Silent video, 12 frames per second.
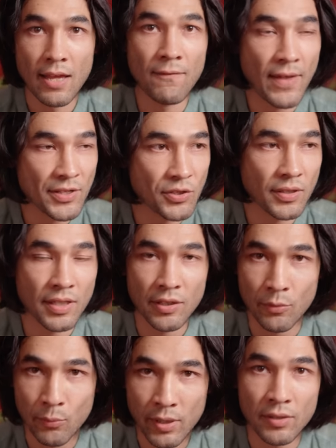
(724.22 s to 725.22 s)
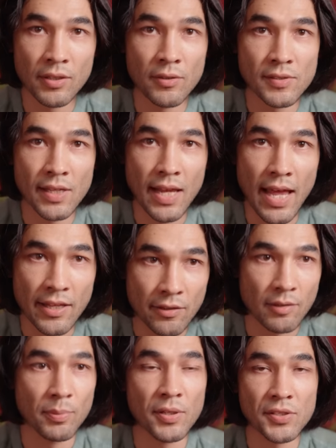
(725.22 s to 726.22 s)
Eventually, you will use it and
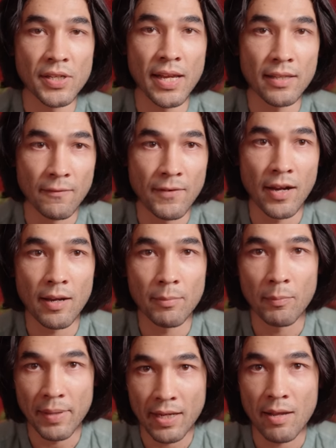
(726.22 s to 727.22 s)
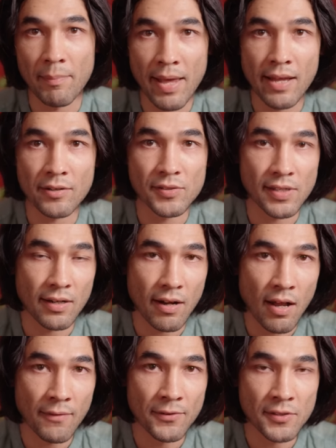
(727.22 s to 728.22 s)
you'll appreciate the variable pickup patterns that it
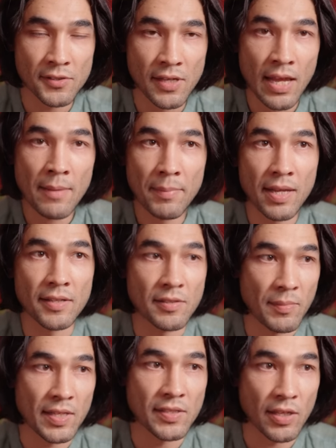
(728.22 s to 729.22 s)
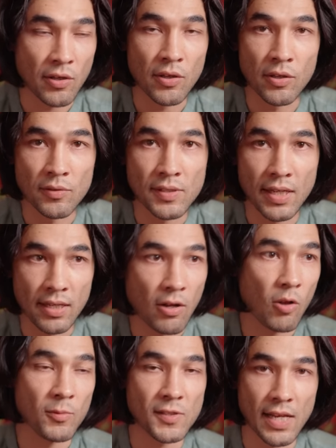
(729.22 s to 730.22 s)
offers because it means that you can use it in
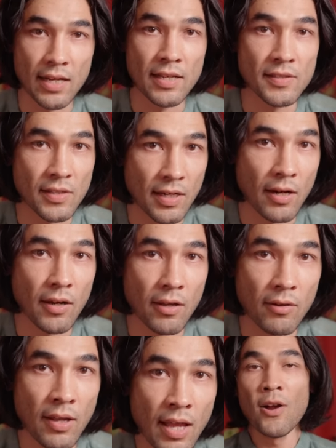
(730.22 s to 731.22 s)
almost any scenario.